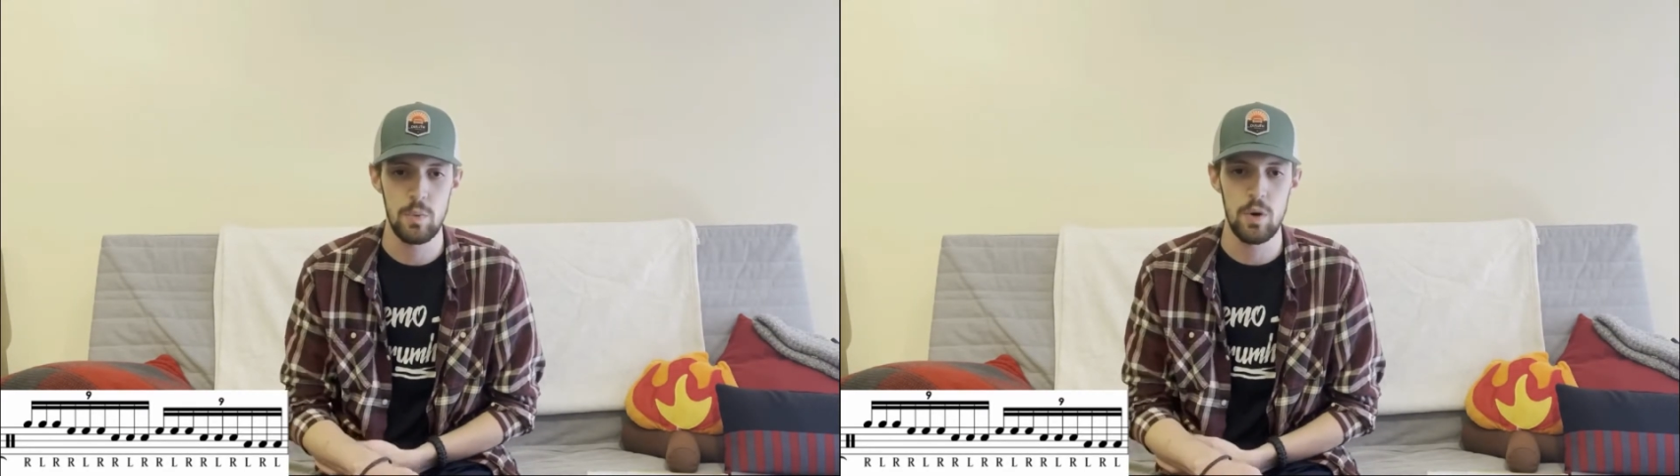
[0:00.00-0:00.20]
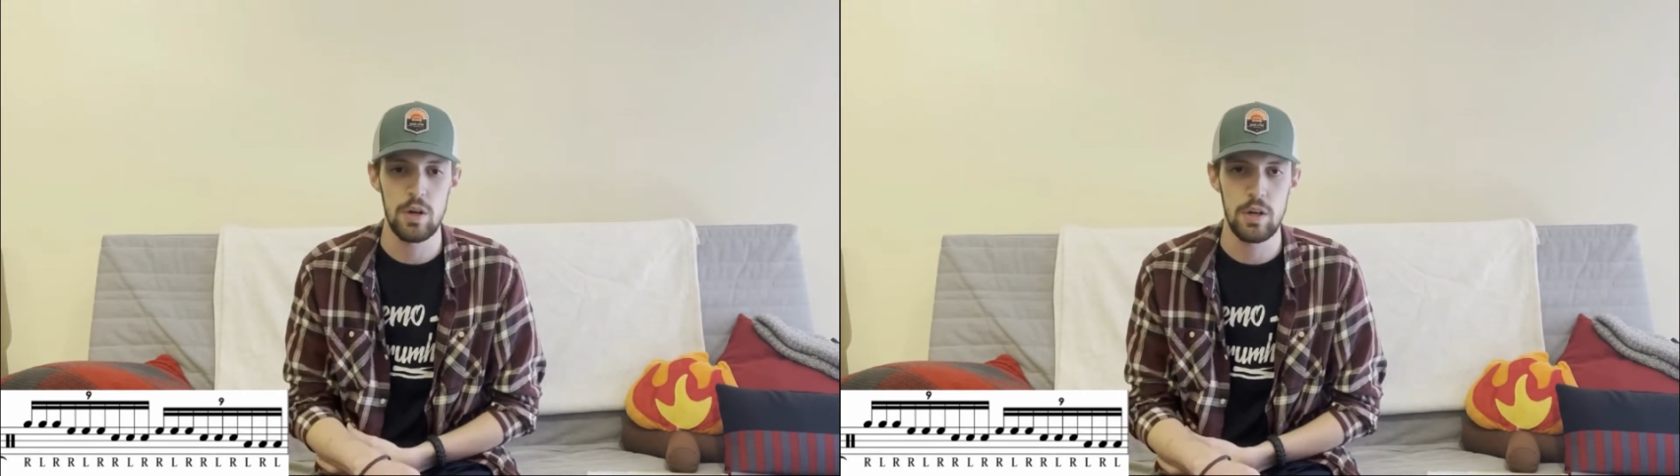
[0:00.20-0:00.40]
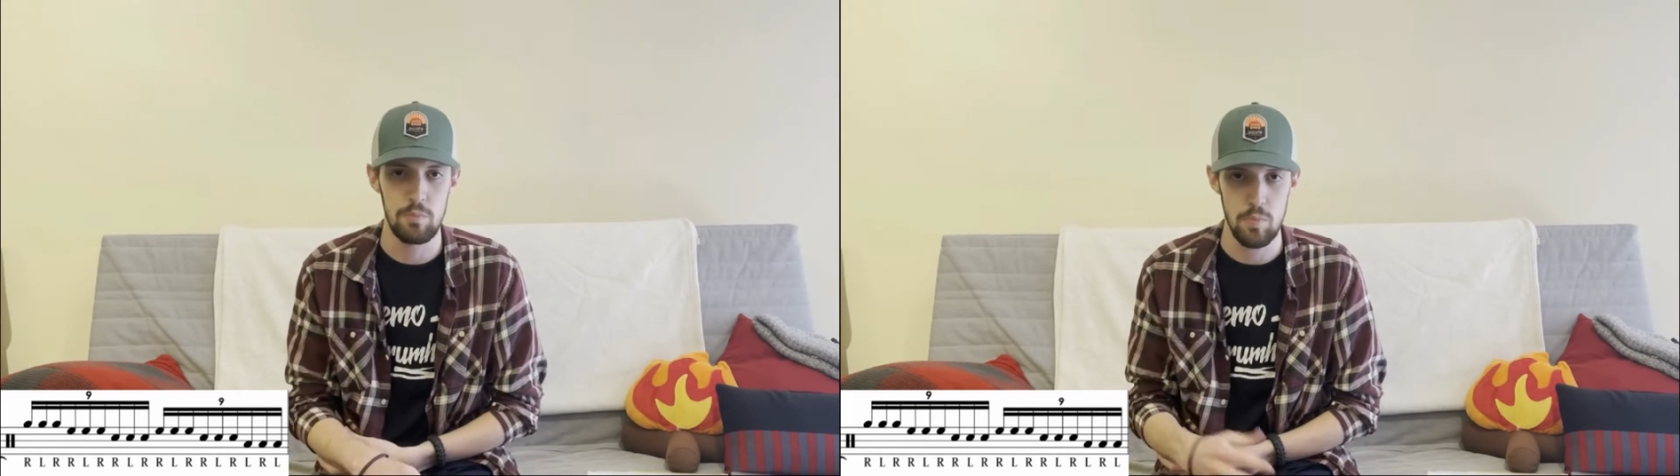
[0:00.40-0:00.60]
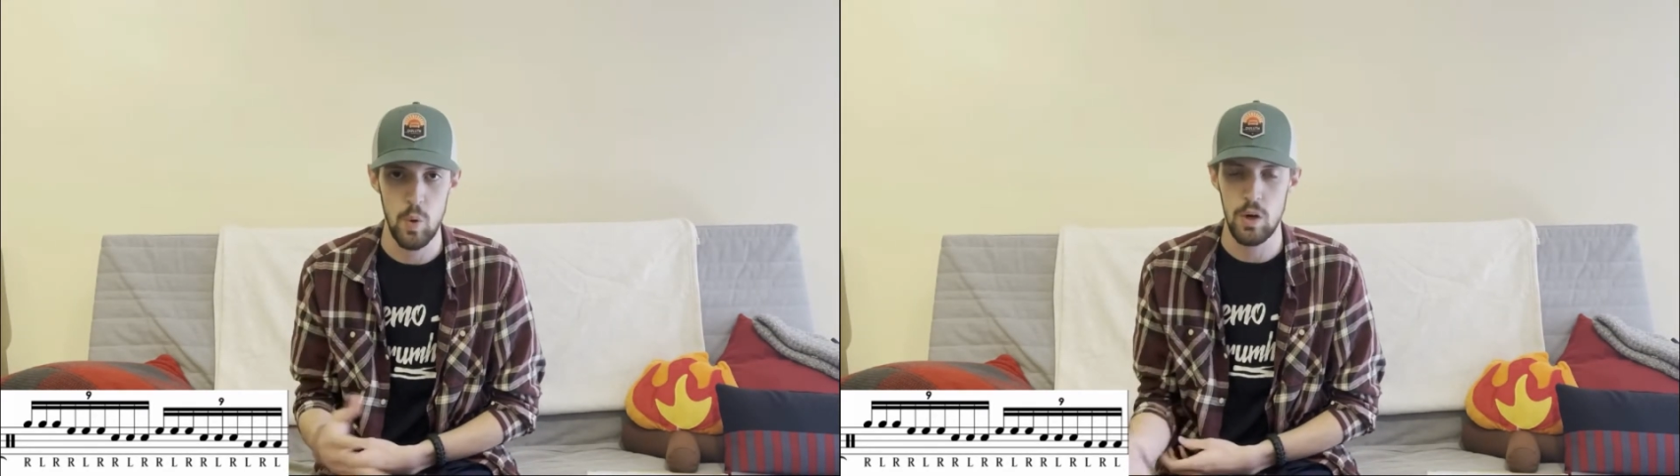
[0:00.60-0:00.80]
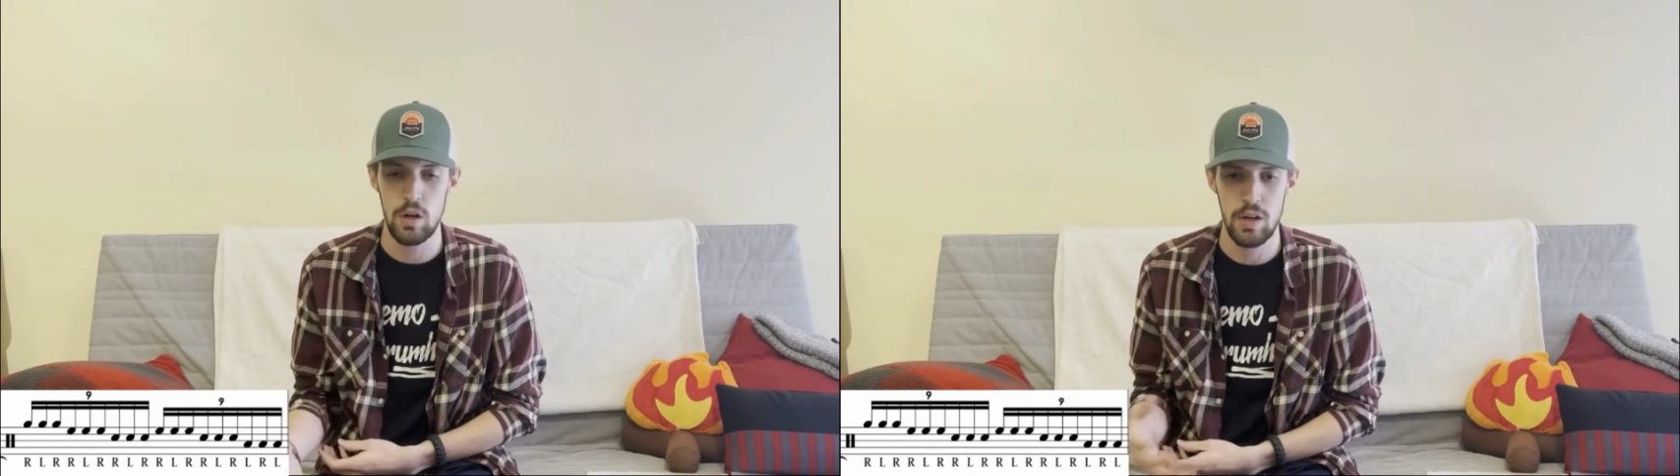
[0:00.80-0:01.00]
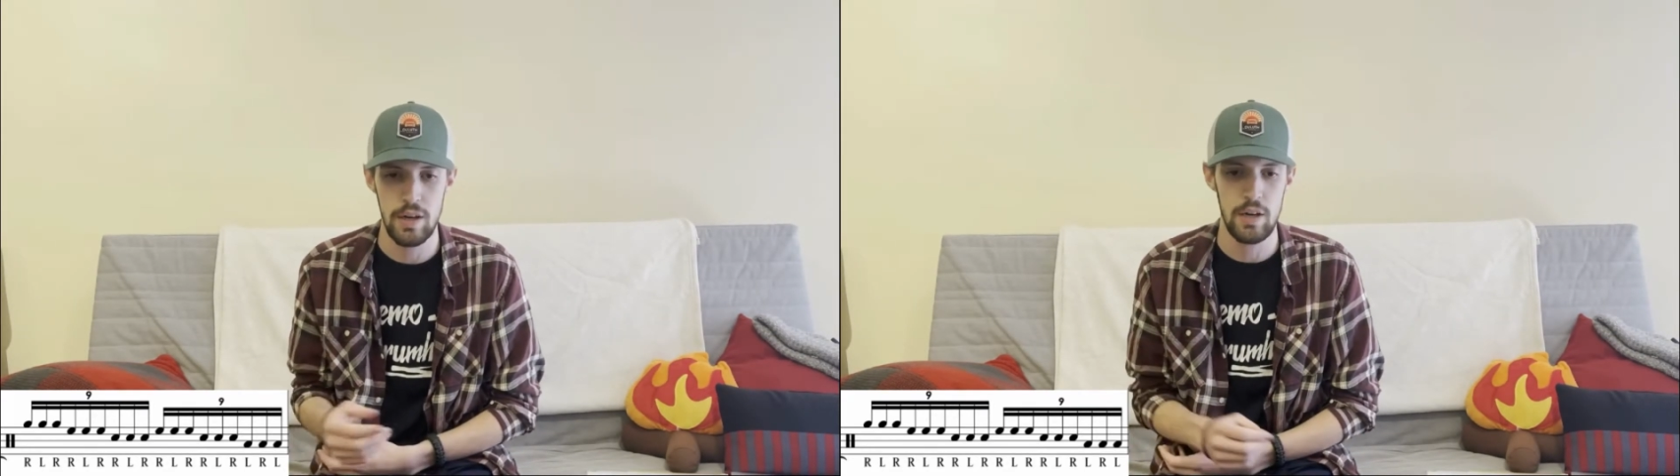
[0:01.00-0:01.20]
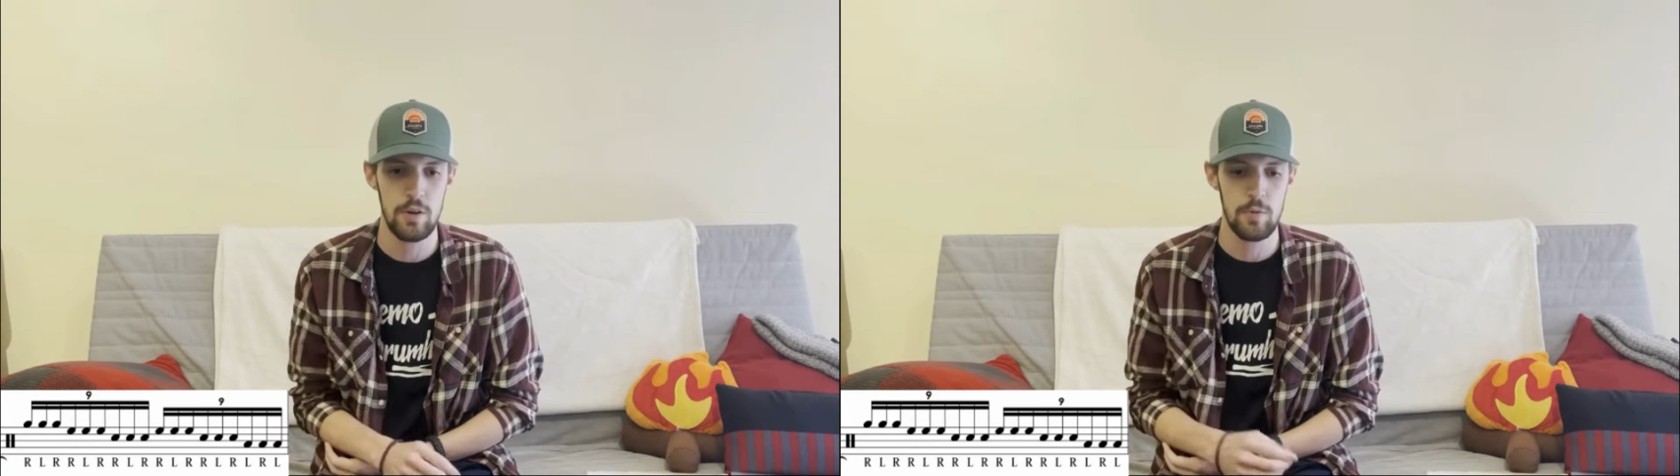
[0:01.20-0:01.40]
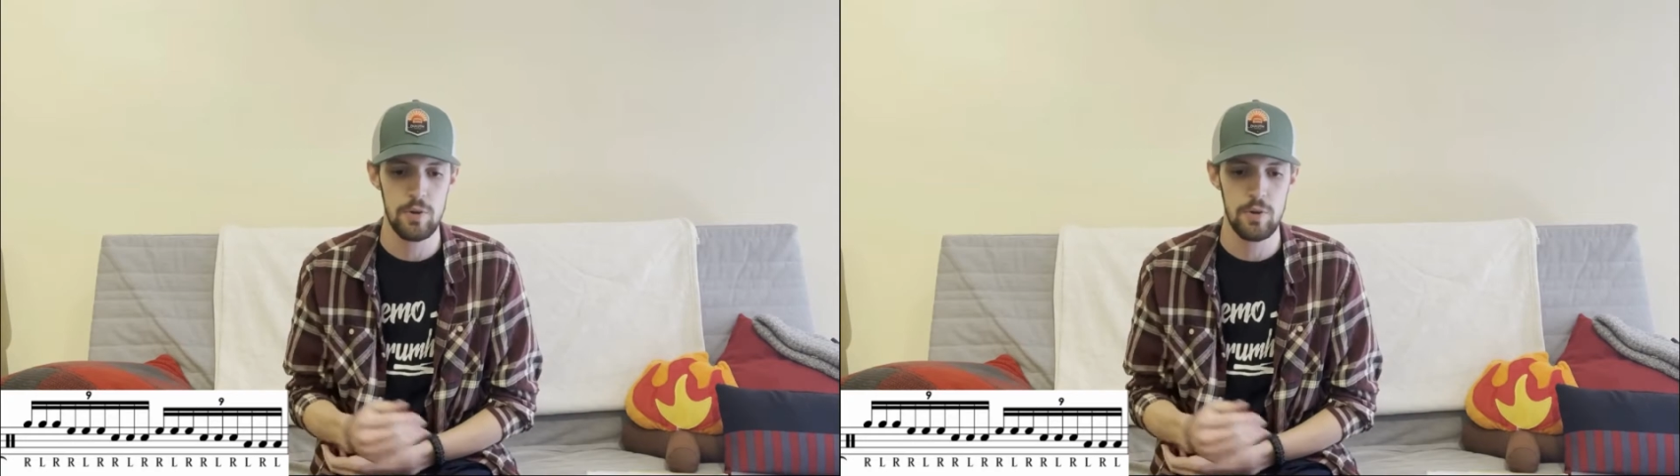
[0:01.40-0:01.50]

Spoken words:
work more on at home.